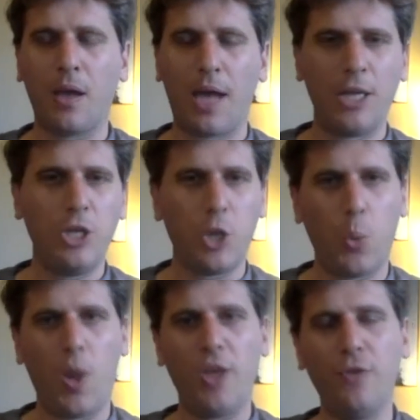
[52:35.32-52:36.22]
you know,
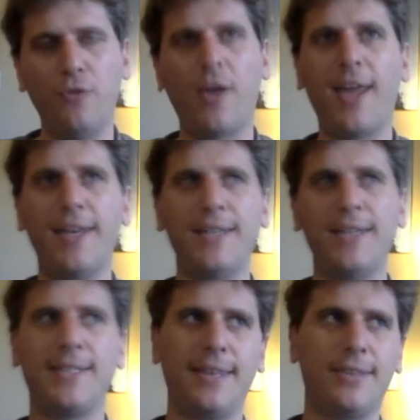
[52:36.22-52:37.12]
what you find is
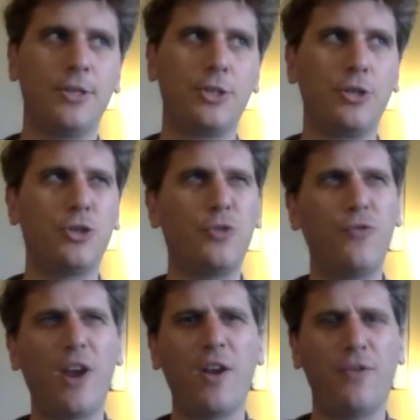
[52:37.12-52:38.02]
that there's there's
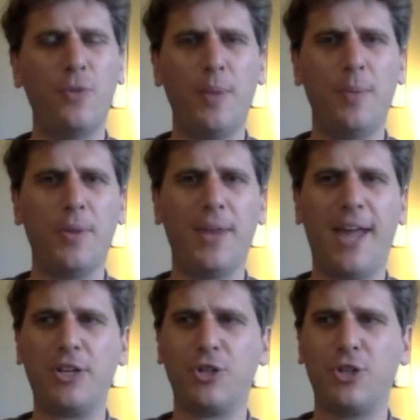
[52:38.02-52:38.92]
very few people that
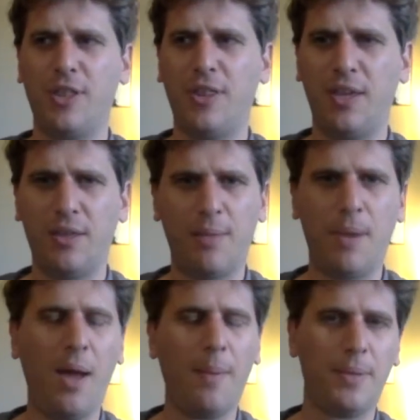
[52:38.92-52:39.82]
actually think that
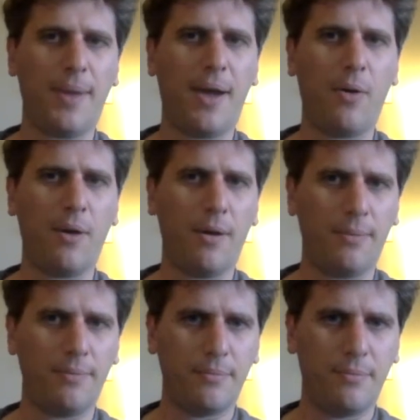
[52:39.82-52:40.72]
monopoly power
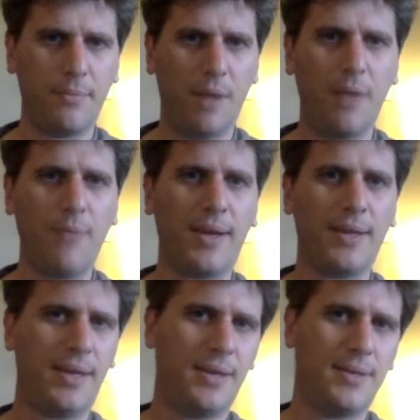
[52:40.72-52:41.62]

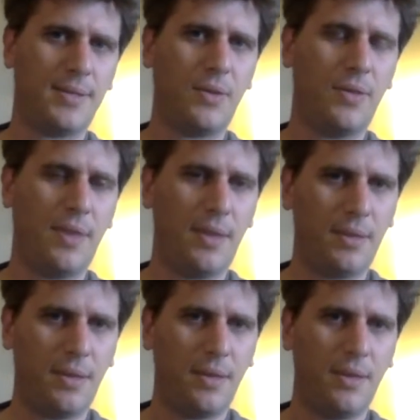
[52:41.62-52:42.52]
unregulated is a good thing.
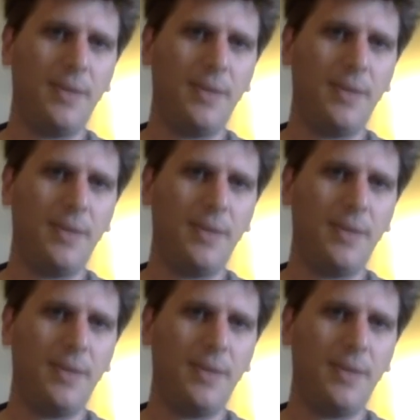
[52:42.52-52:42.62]
Now,